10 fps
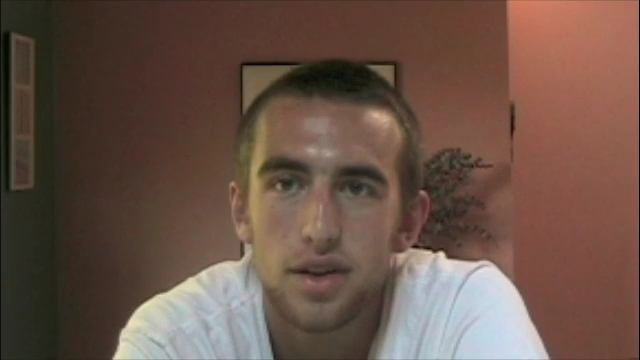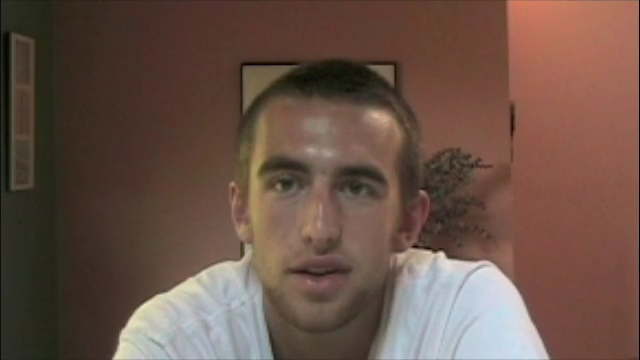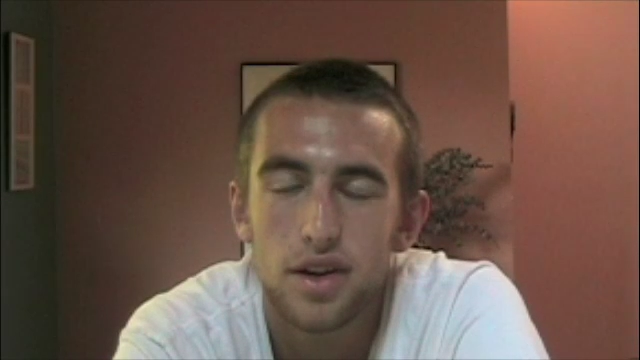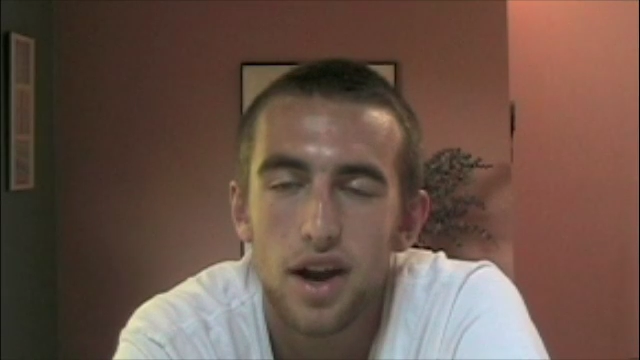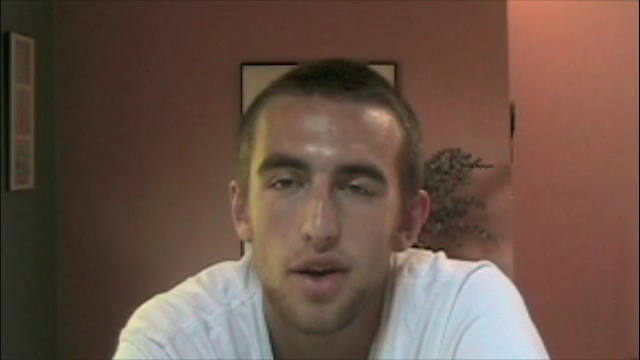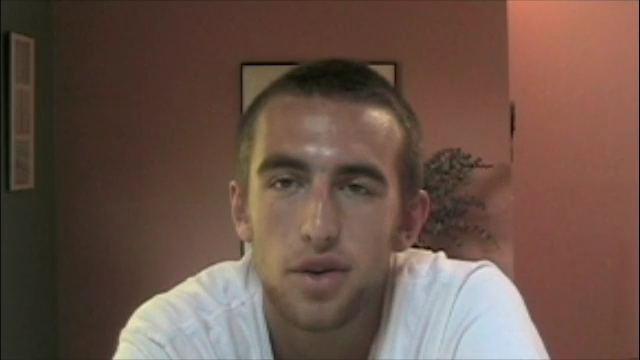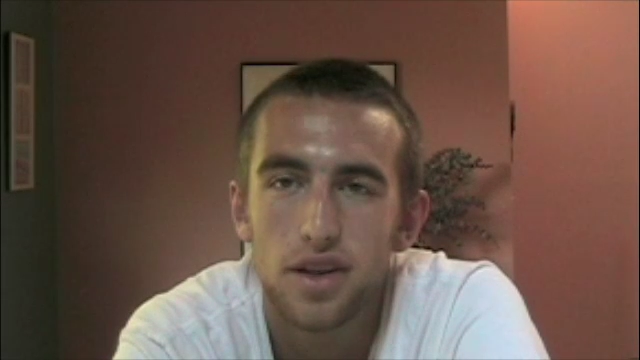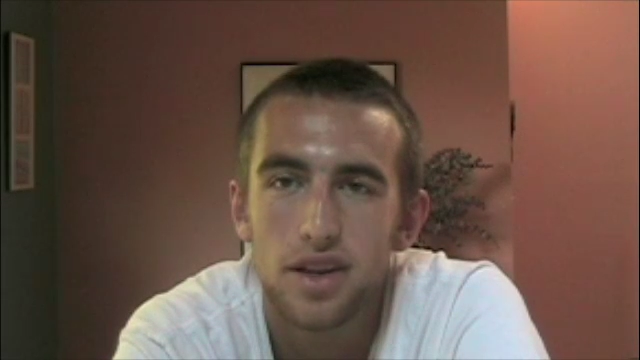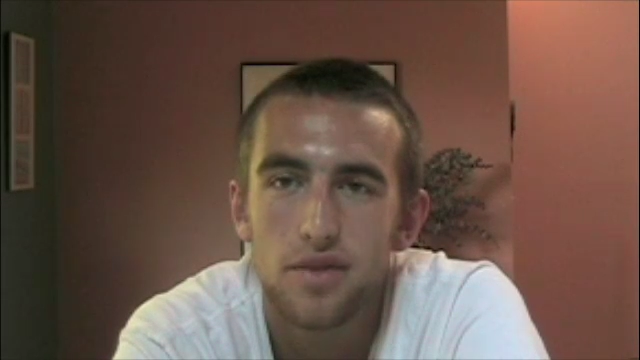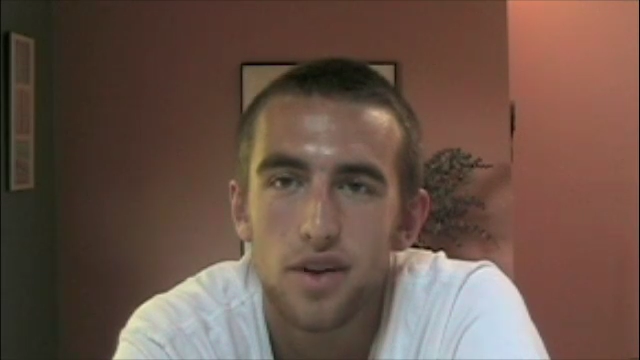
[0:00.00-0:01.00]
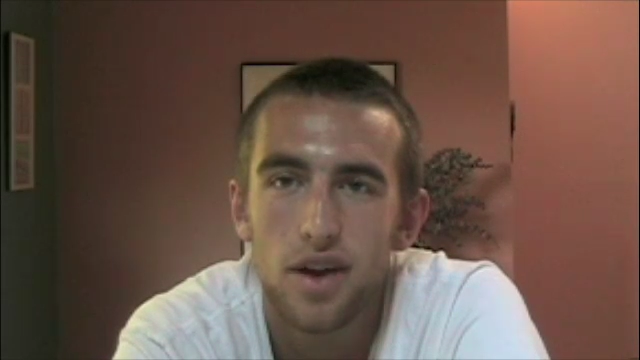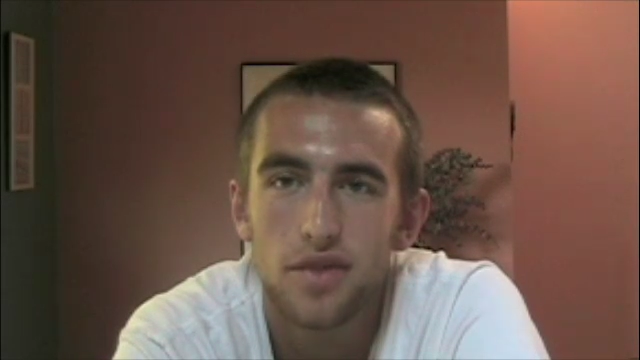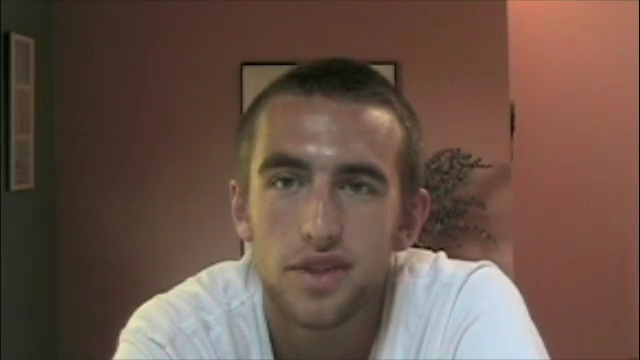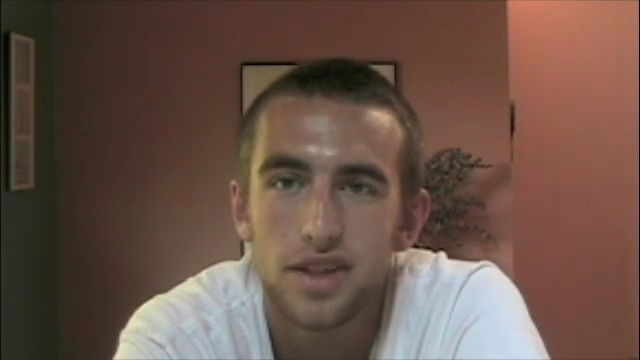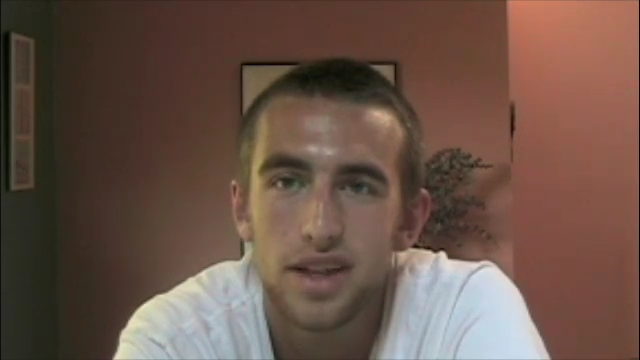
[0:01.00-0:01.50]
you're not really
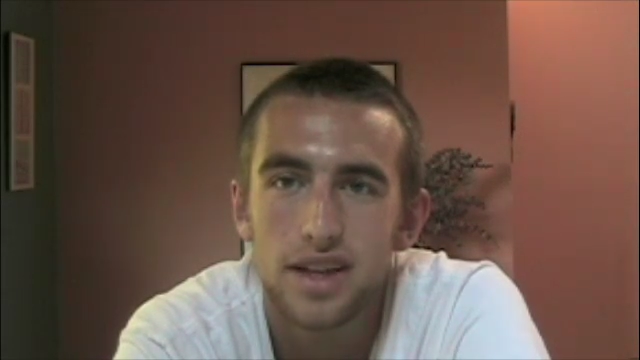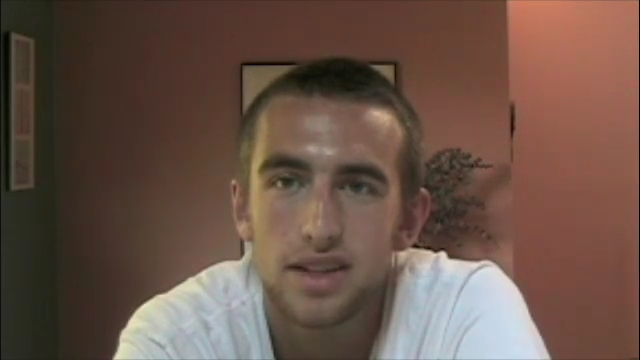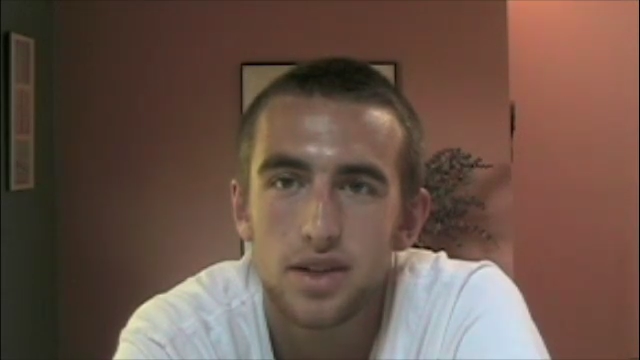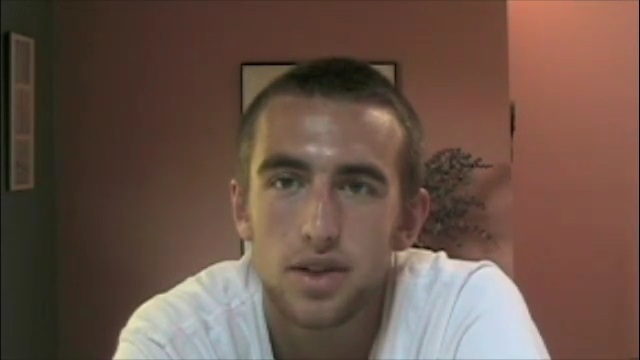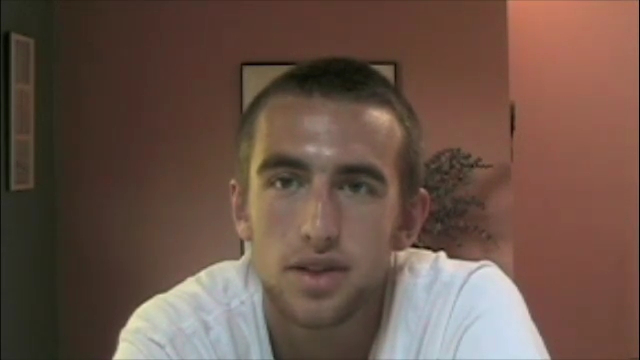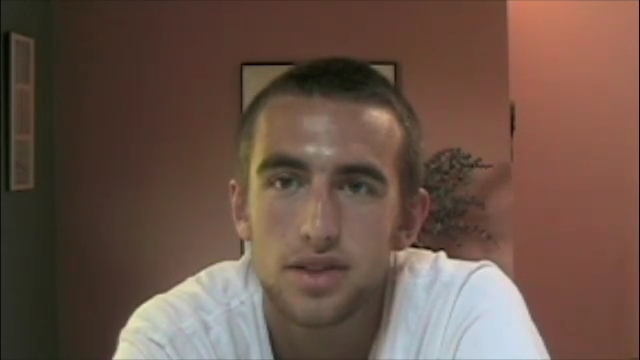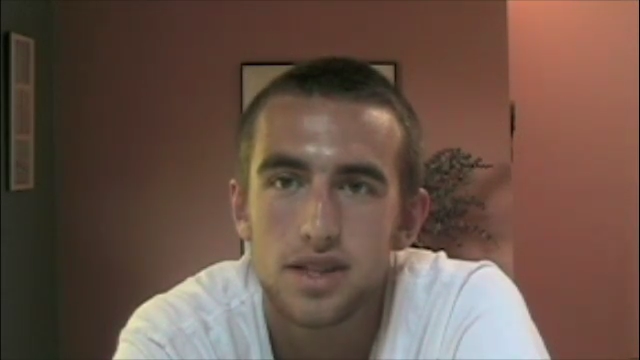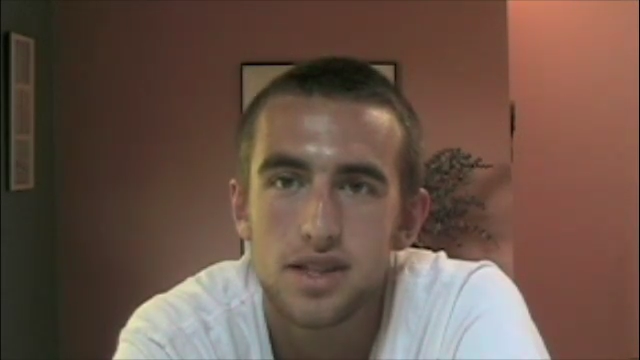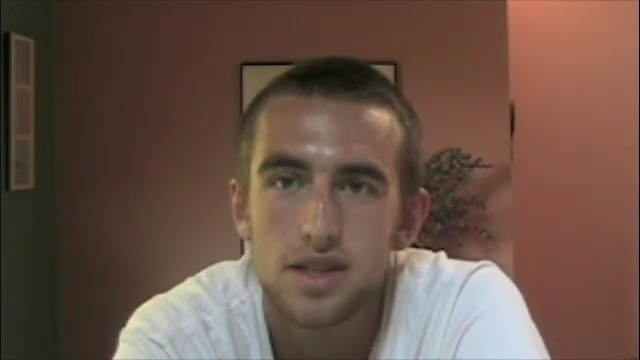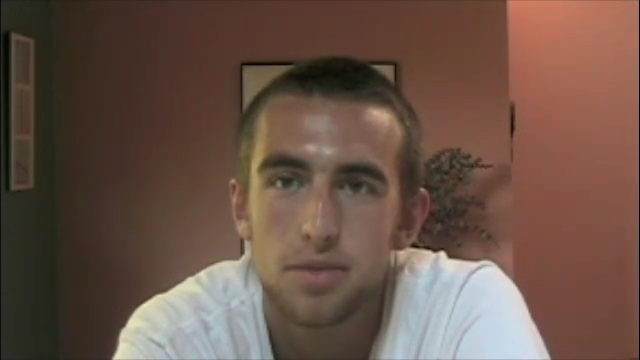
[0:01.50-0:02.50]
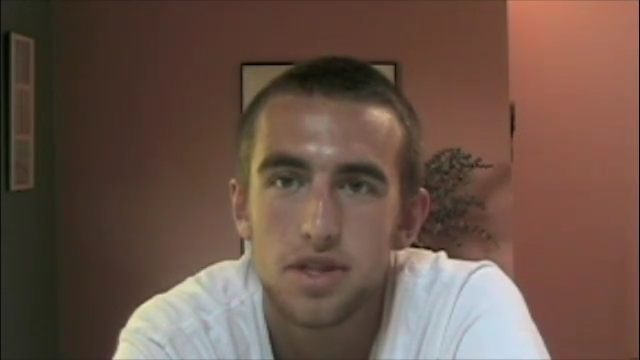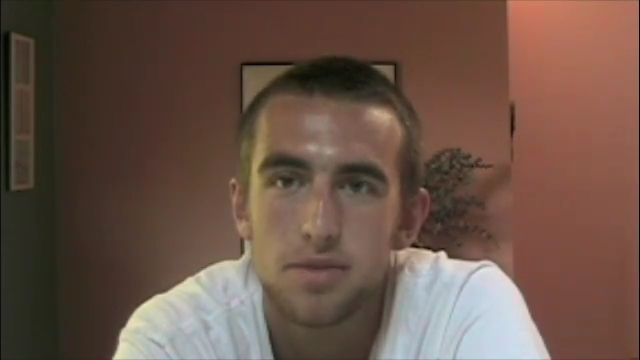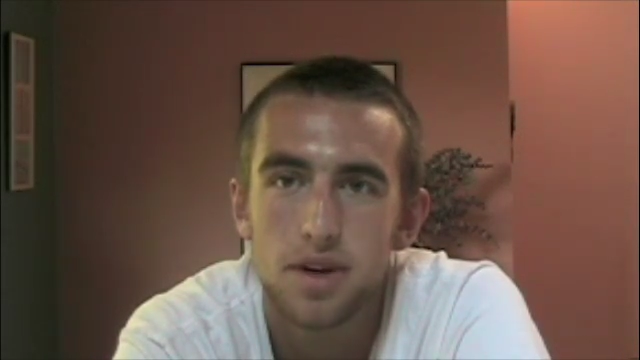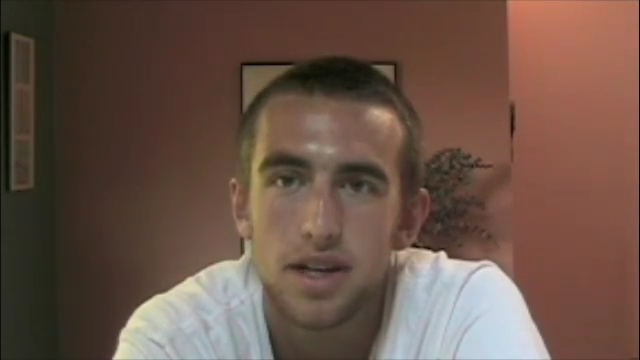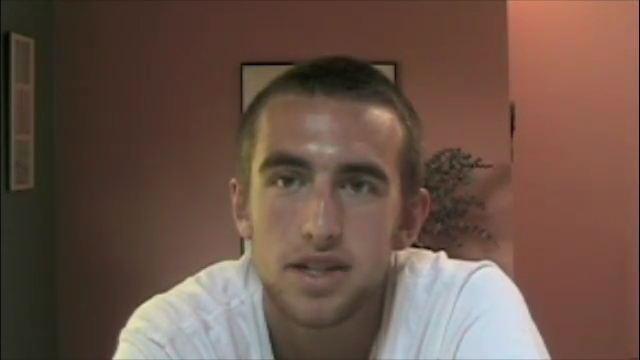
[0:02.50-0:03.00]
involved in the whole system as
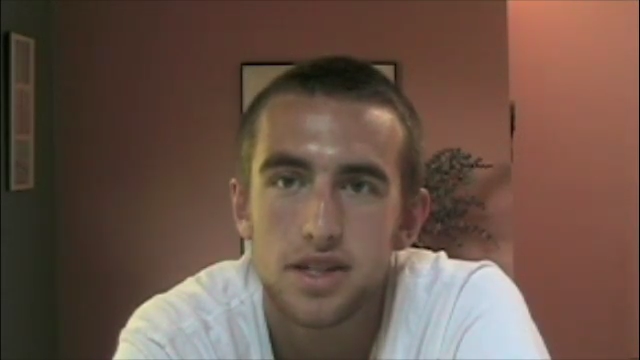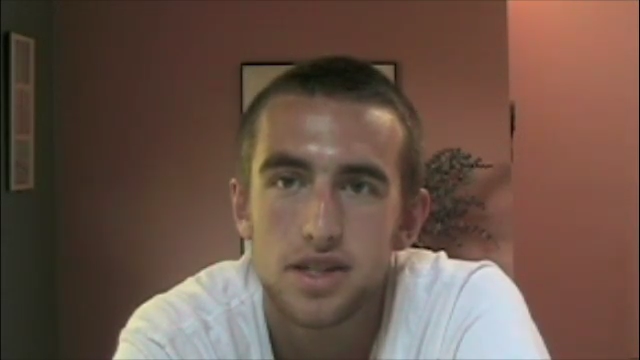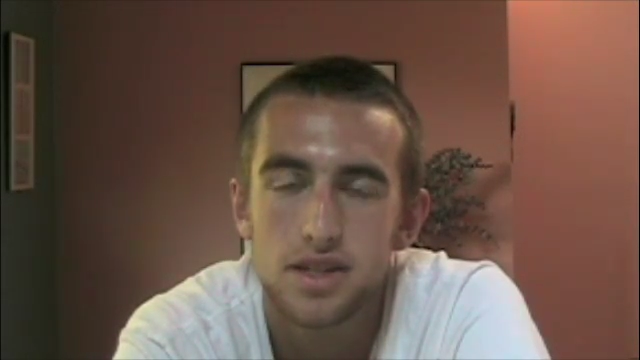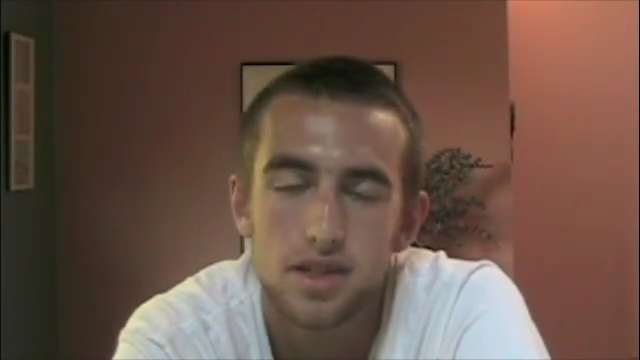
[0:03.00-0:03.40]
much,